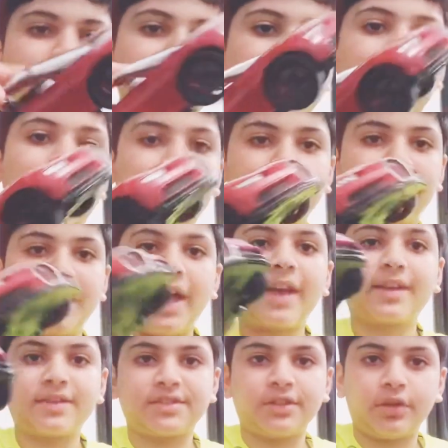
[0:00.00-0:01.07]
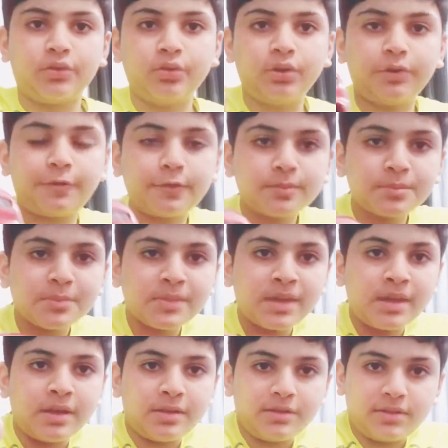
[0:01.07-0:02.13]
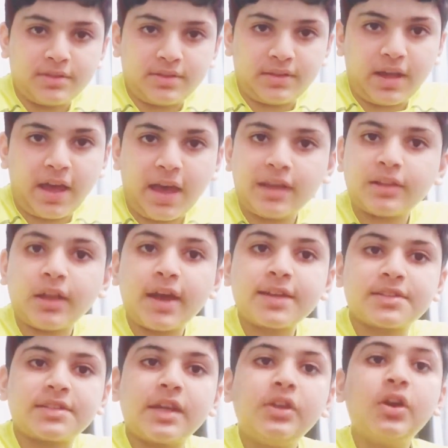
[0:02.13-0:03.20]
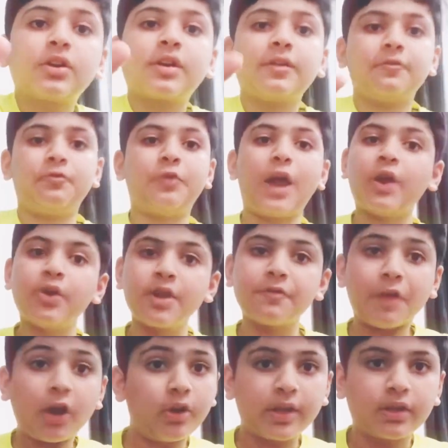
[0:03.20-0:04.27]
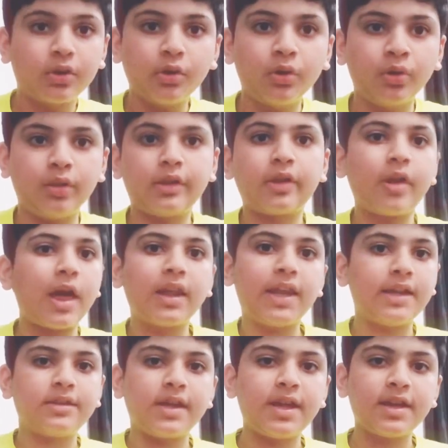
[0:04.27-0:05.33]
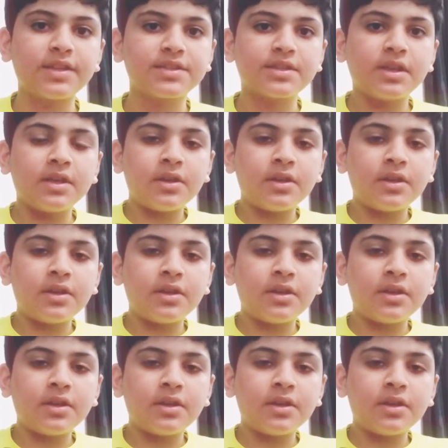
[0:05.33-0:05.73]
I would like a sunroof. The headlights, they look very, very cool. They're LEDs.